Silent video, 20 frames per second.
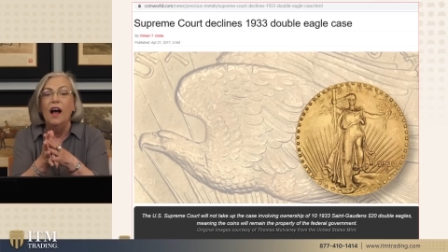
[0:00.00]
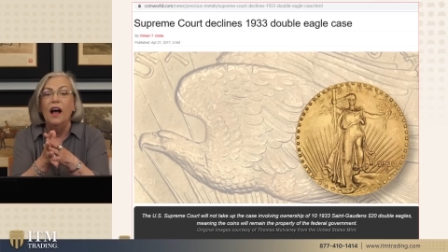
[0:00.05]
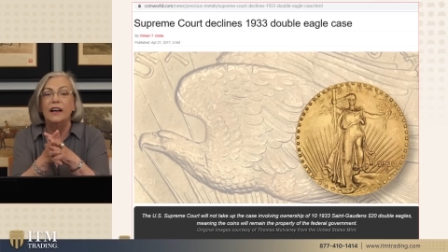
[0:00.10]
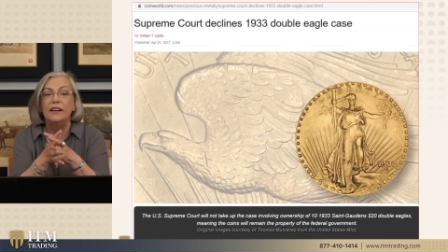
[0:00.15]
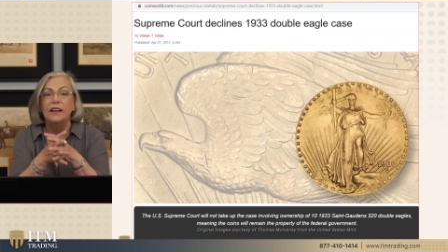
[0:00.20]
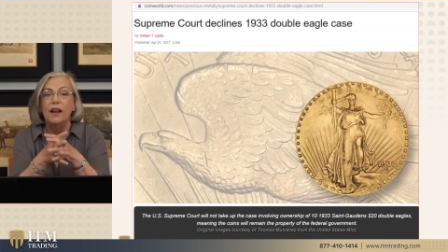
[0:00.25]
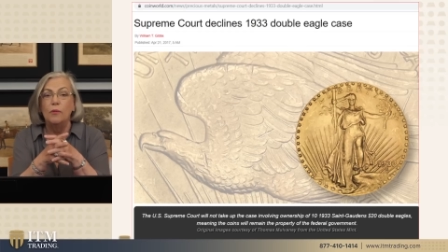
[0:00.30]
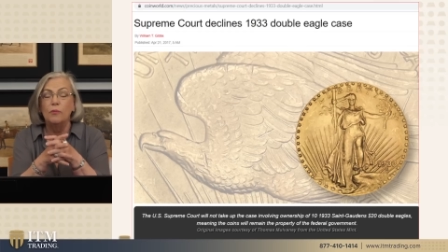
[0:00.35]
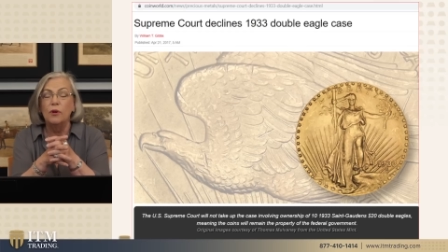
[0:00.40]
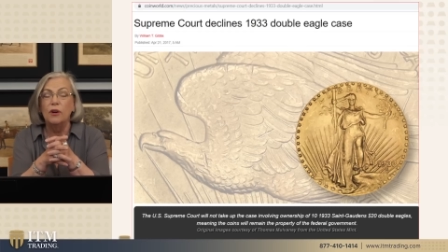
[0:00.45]
A
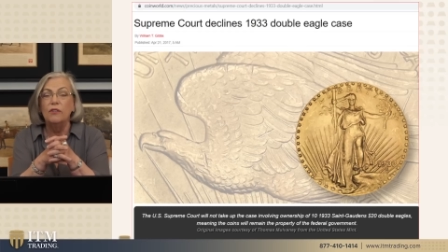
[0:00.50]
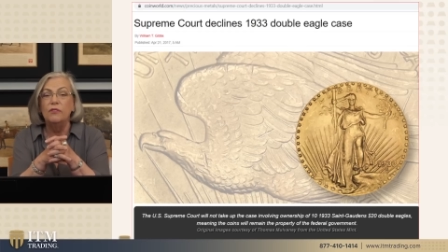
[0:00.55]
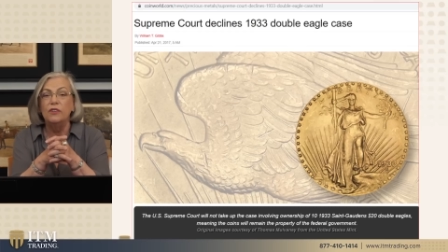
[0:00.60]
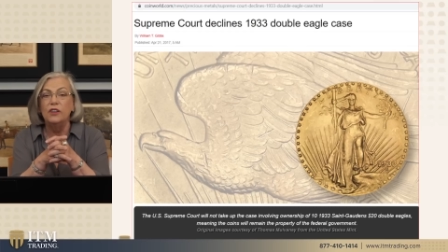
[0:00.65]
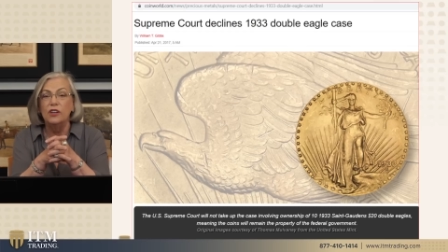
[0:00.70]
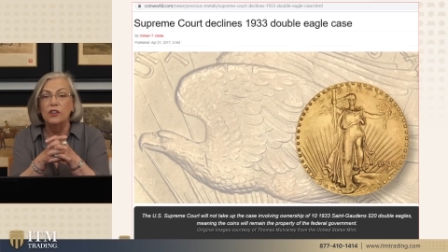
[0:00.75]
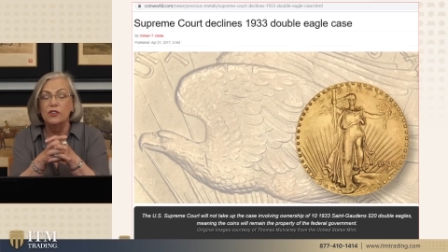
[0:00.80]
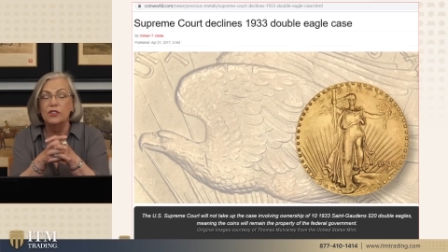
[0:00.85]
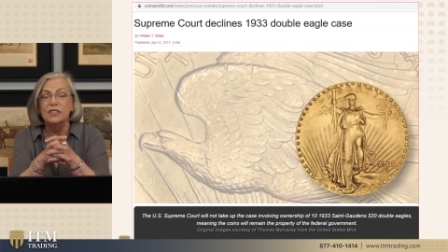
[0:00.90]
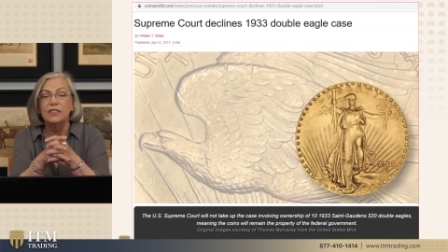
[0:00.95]
number of
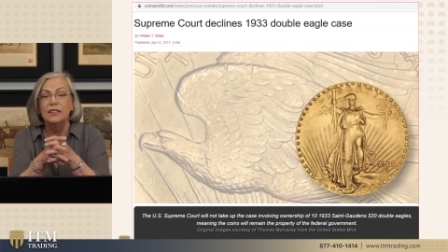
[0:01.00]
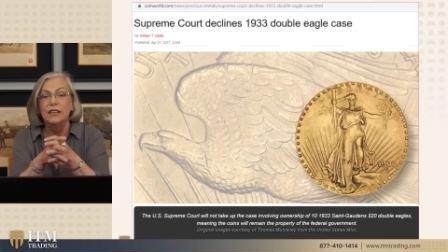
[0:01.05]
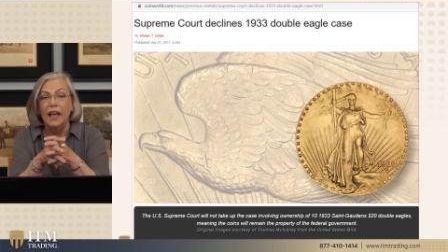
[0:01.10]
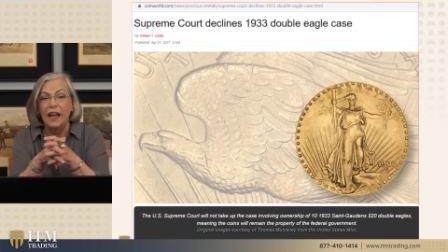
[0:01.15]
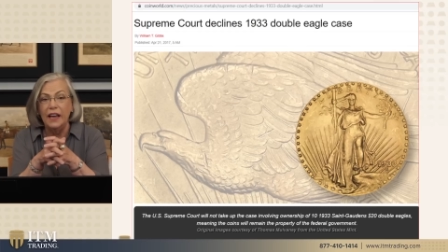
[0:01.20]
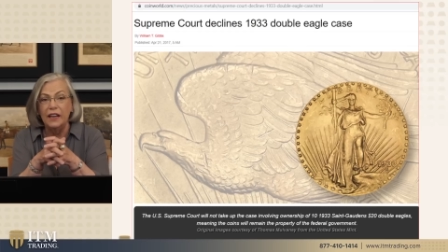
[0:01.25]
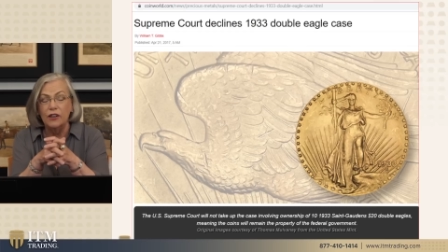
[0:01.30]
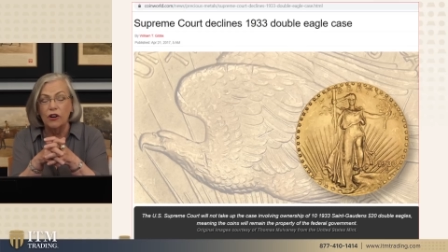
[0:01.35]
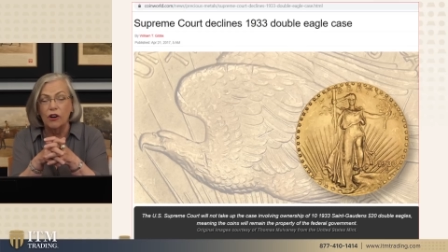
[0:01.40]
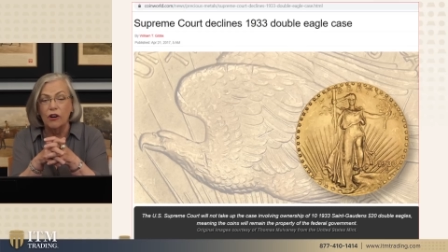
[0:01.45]
years
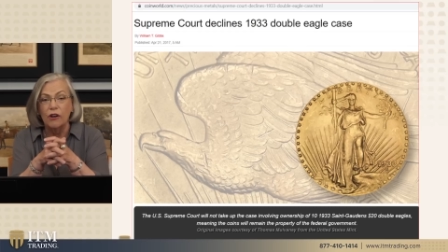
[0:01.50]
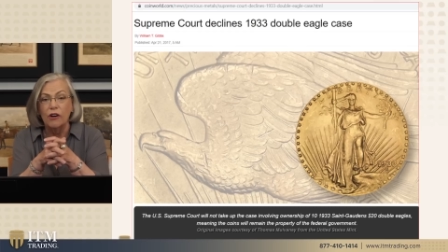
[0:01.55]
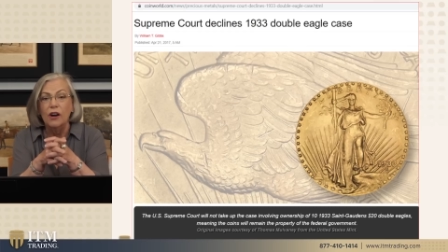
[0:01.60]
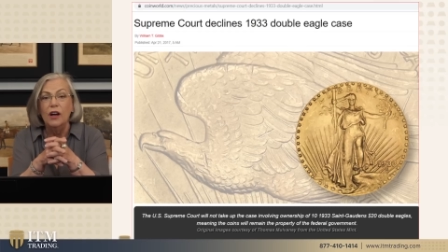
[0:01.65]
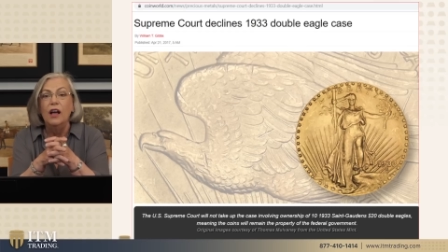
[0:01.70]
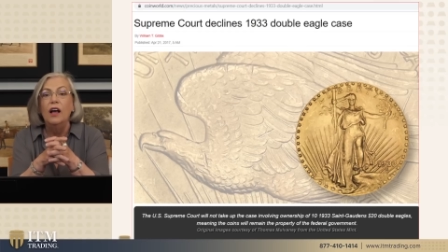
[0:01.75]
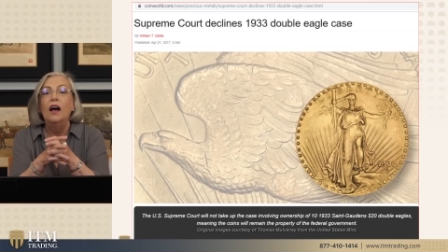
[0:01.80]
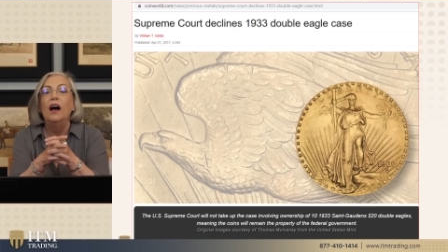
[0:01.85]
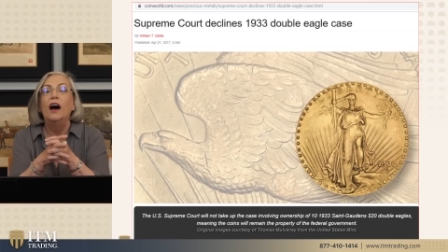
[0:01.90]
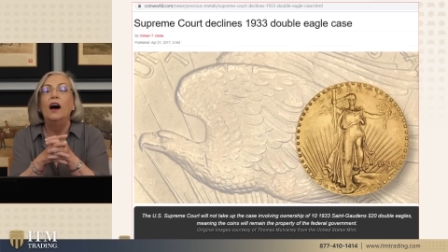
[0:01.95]
later,
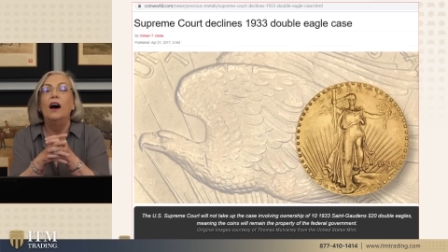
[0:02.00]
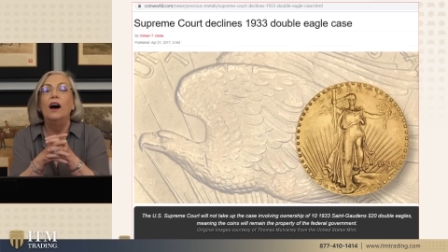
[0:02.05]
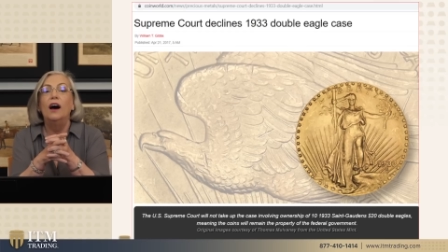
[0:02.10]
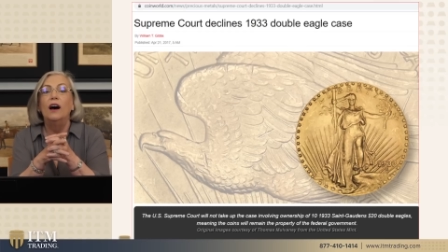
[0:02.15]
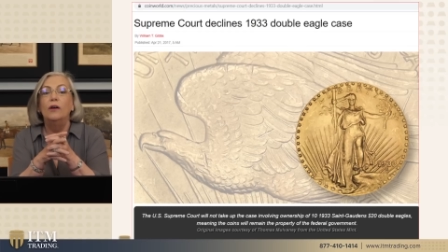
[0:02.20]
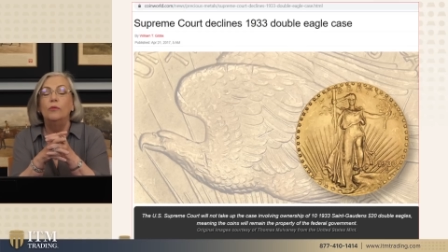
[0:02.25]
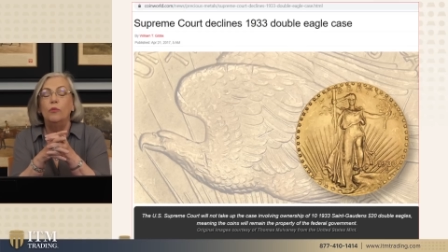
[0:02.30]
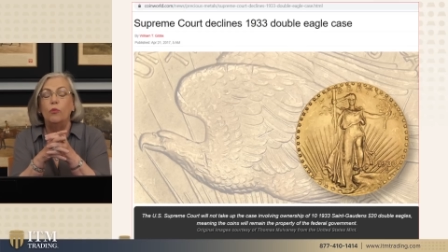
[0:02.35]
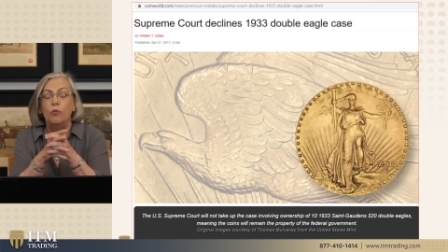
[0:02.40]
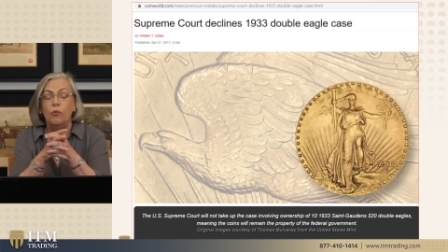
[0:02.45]

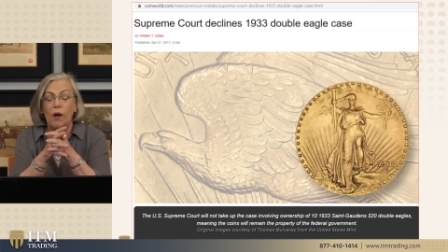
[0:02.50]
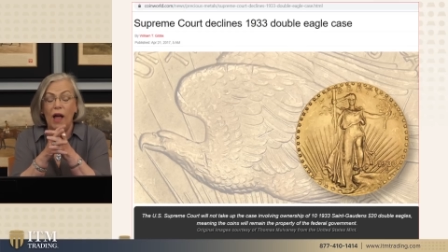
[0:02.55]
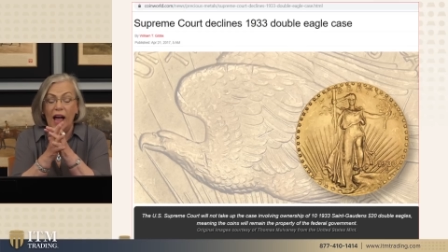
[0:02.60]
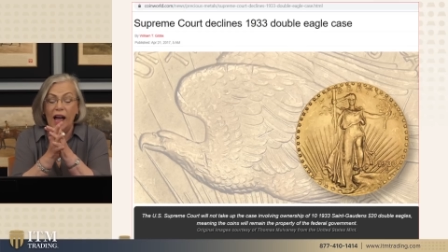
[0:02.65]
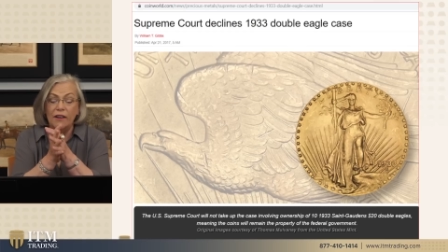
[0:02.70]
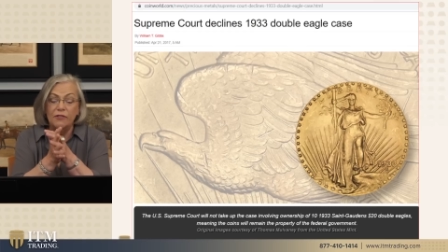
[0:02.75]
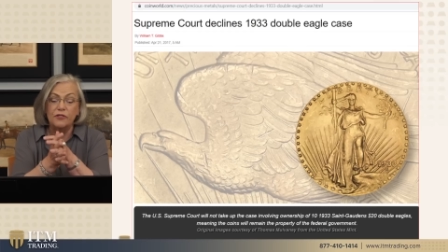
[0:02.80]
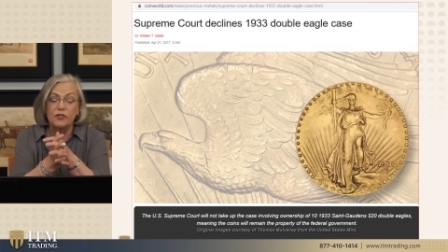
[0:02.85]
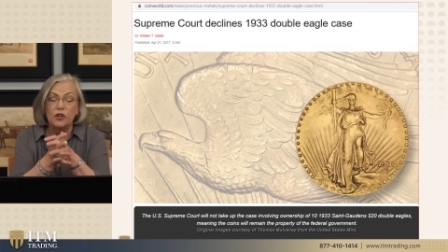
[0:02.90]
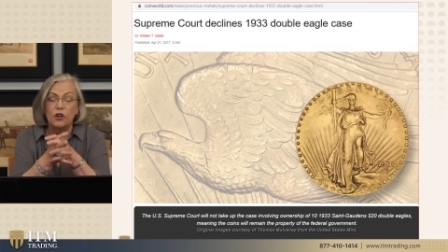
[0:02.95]
uh,
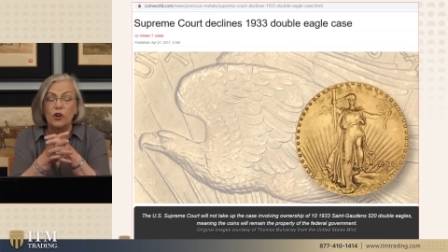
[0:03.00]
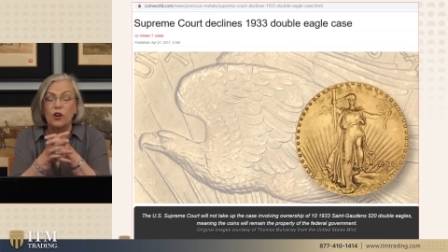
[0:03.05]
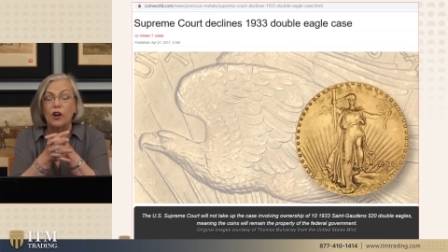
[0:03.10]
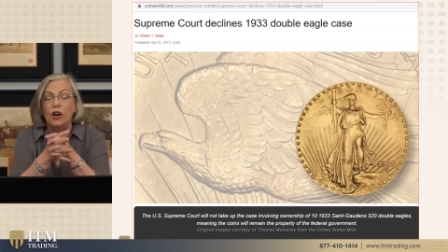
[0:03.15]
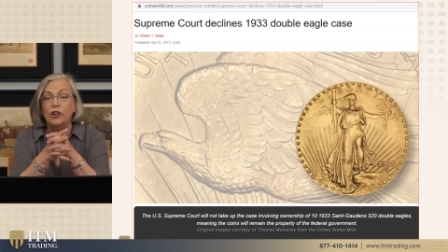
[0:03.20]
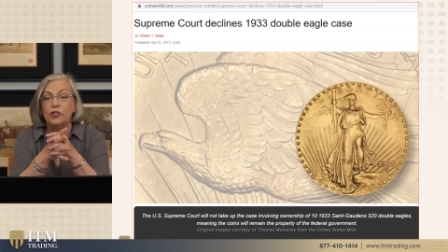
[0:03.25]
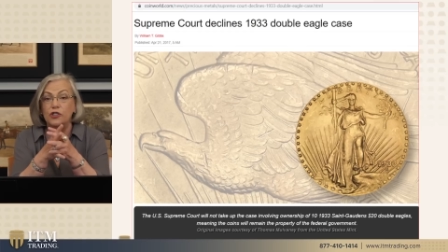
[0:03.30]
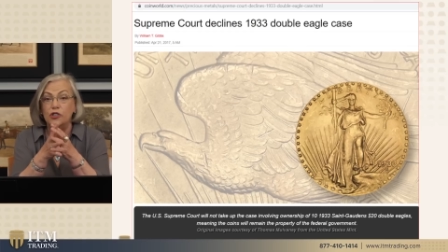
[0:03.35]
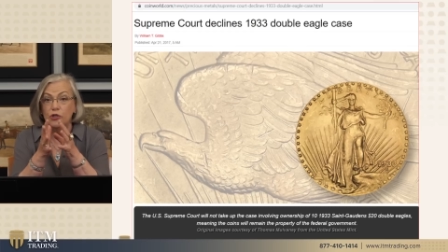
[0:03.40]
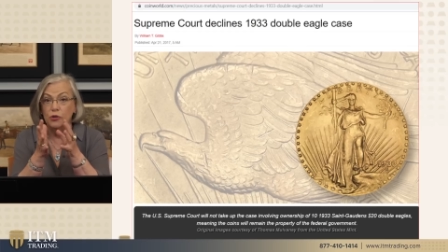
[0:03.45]
after
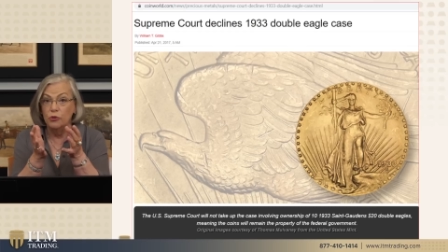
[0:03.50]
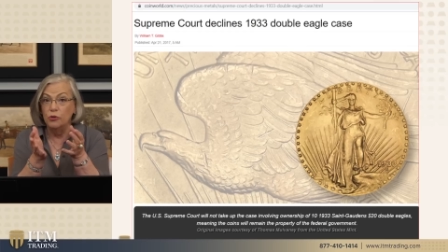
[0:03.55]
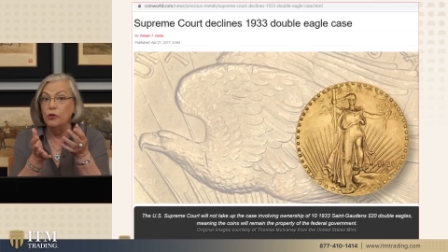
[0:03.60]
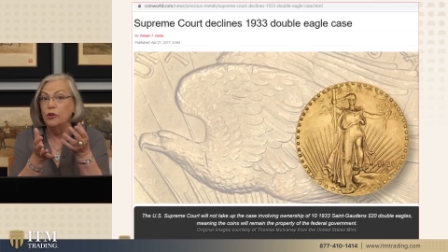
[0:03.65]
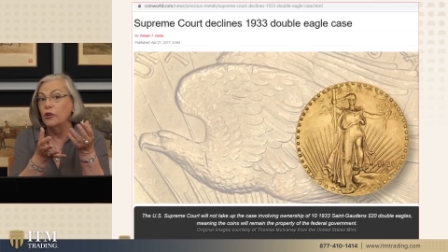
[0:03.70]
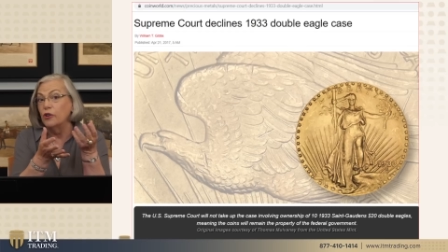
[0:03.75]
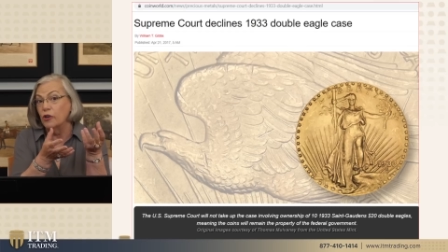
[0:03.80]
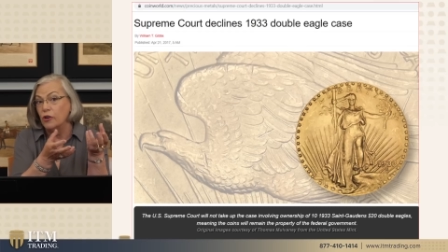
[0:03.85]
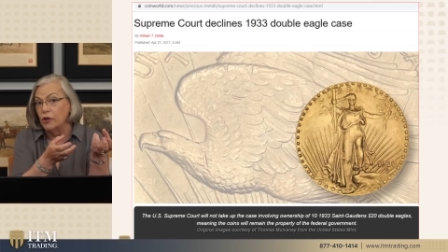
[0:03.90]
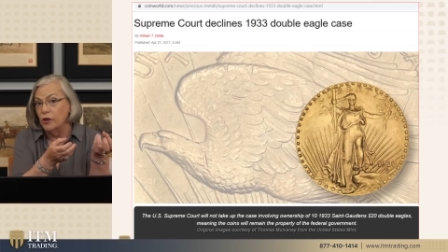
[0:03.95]
a
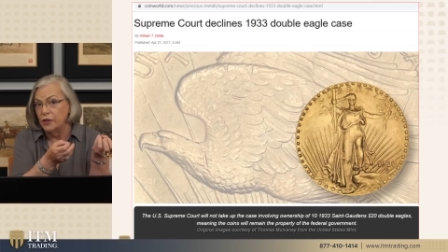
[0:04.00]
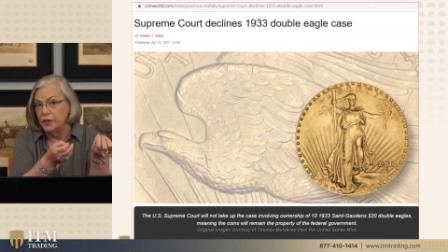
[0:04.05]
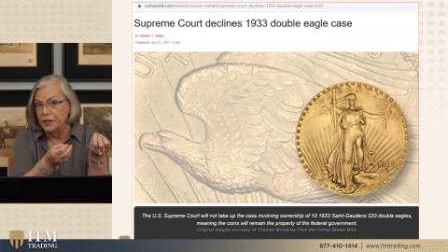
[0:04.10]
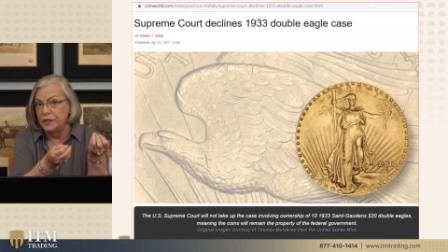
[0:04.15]
jeweler